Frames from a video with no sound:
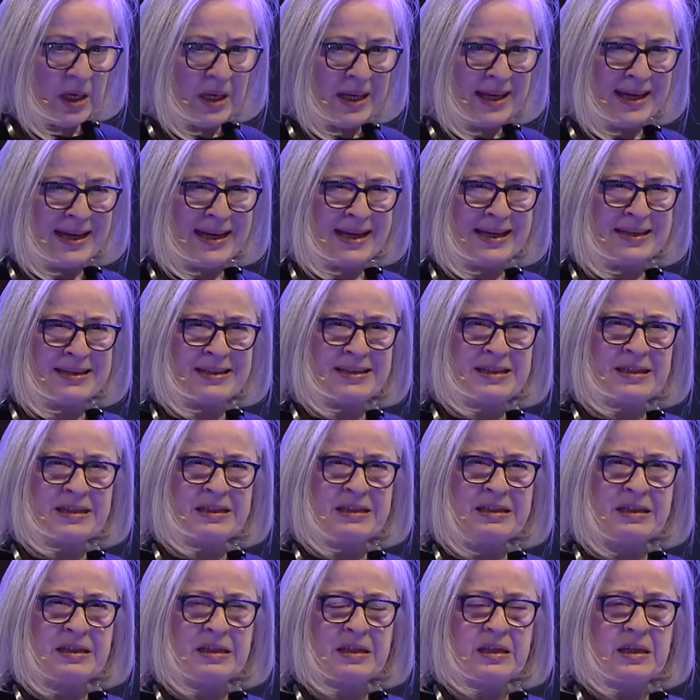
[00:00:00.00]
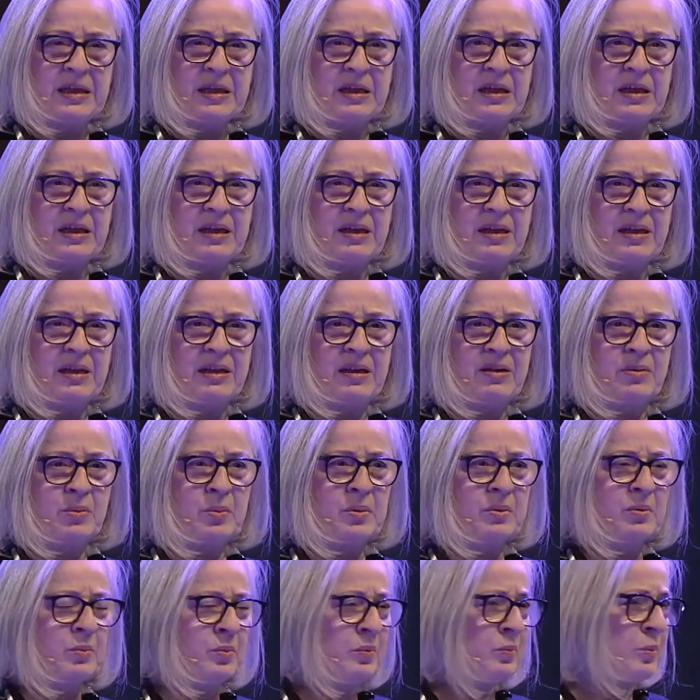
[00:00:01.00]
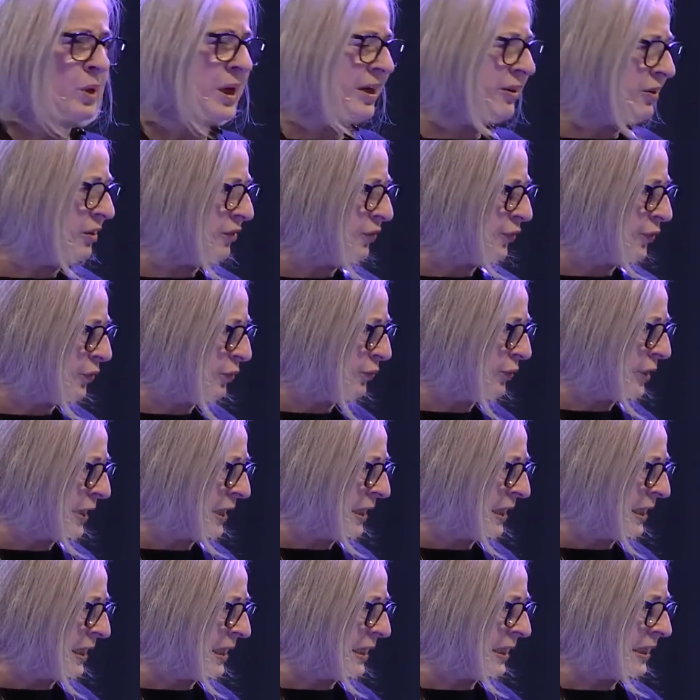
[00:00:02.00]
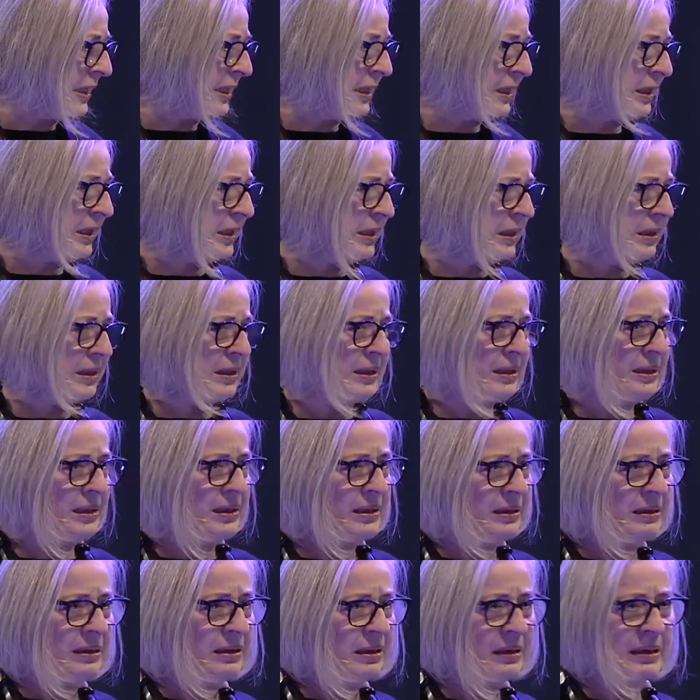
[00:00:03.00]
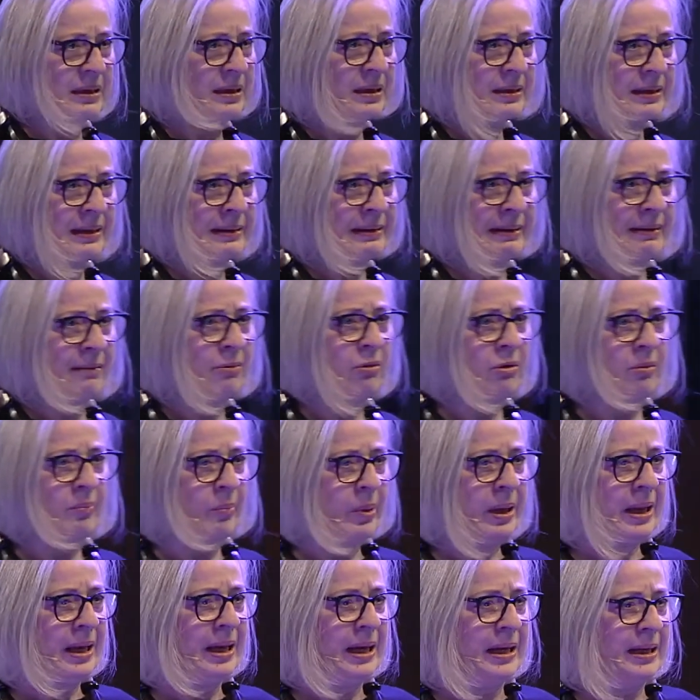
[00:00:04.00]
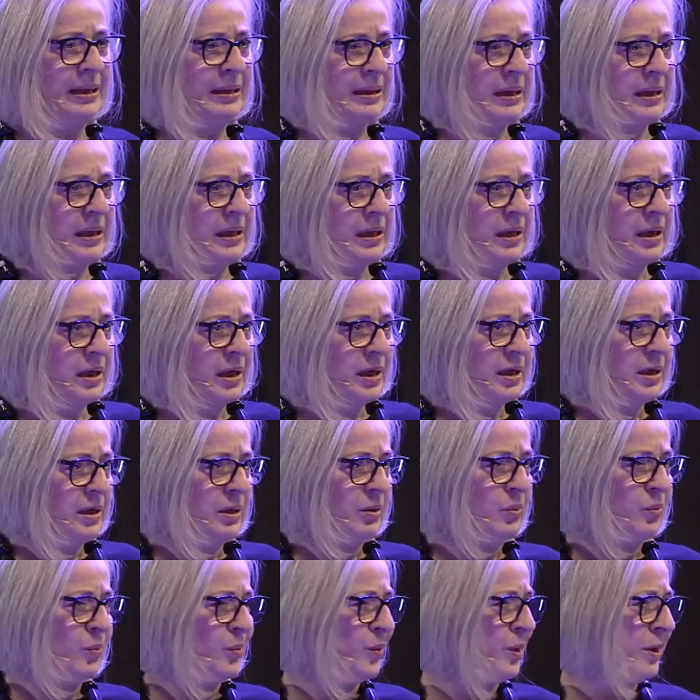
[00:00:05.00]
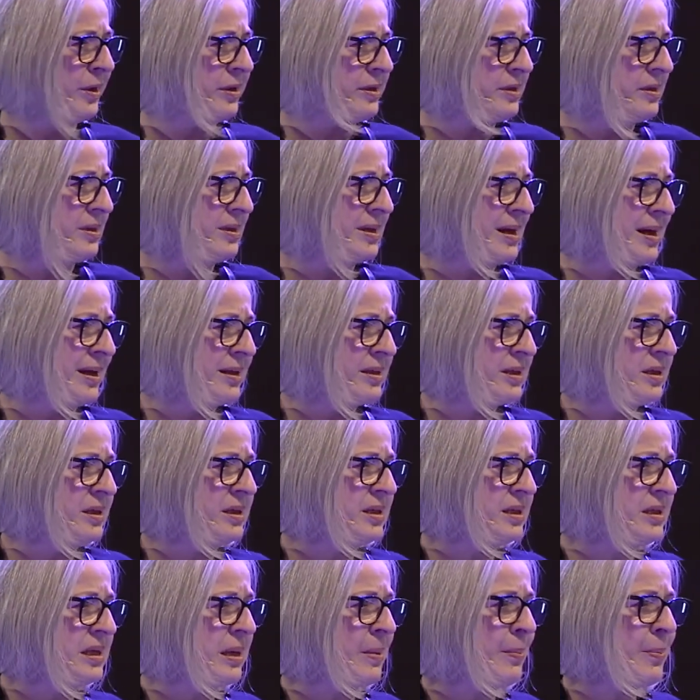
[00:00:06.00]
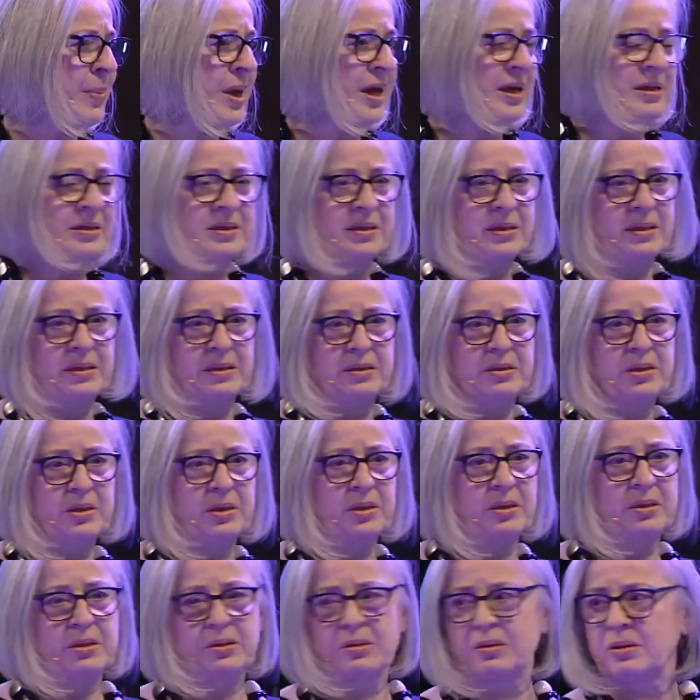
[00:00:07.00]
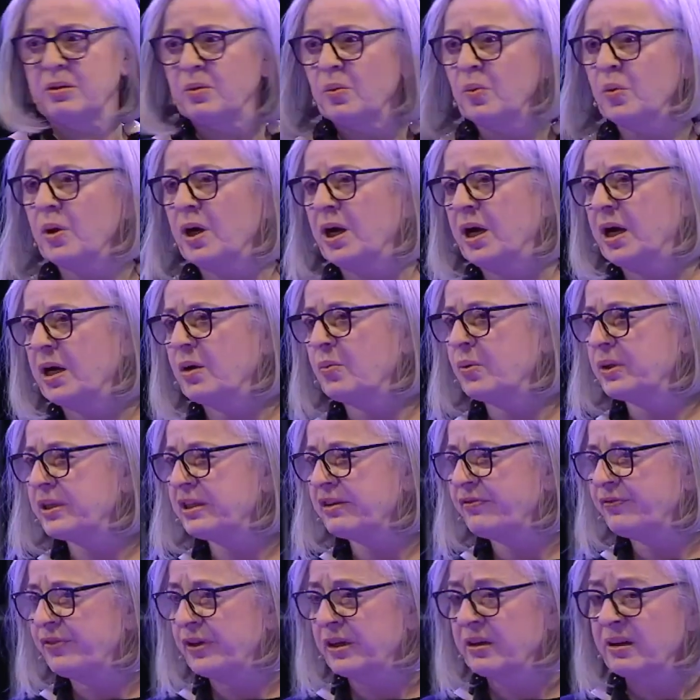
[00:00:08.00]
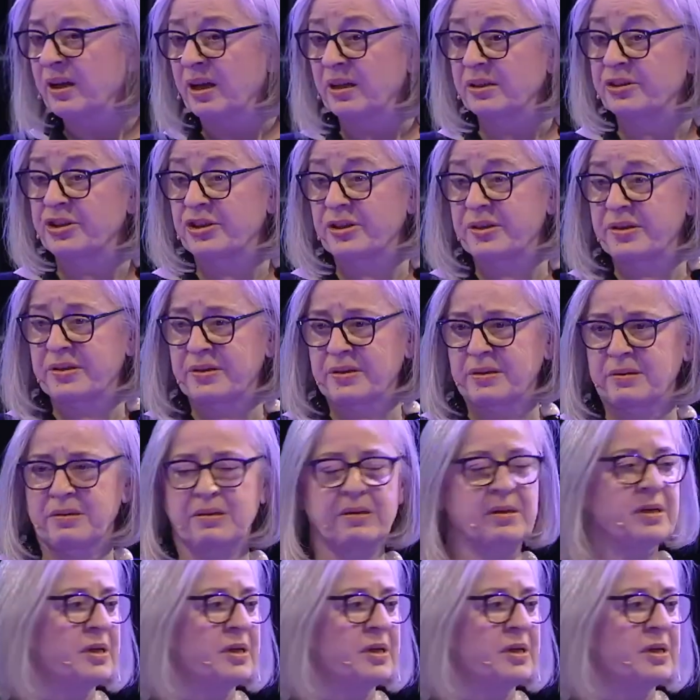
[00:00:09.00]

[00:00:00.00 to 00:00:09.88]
And wonderful, really. I cannot complain. One is that it is amazing to work with different cultures.